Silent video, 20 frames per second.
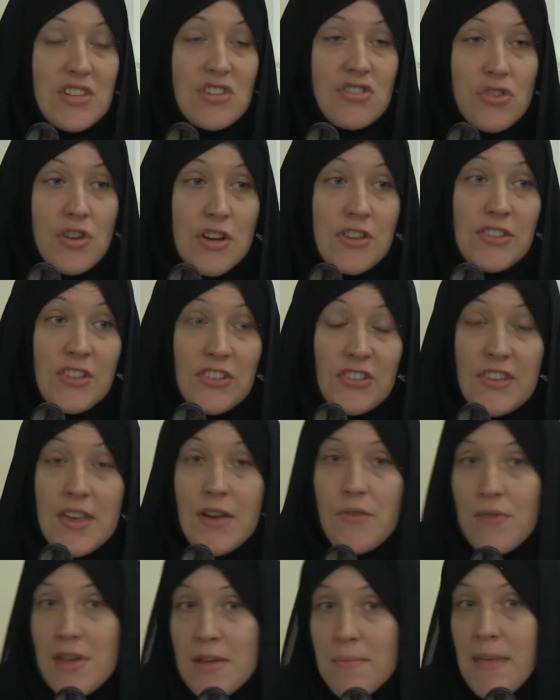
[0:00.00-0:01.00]
to the choices
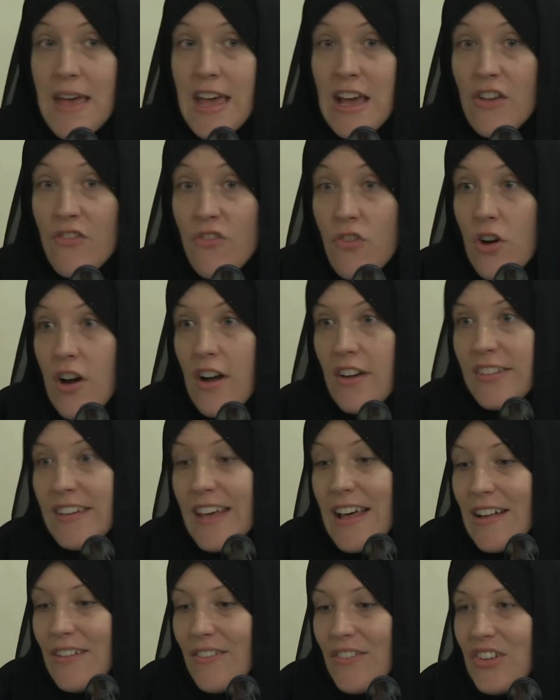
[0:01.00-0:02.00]
that we make for
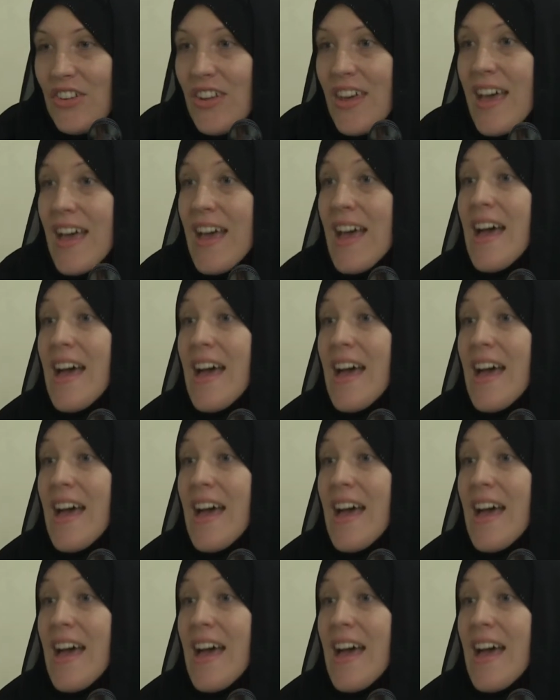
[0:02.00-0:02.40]
ourselves.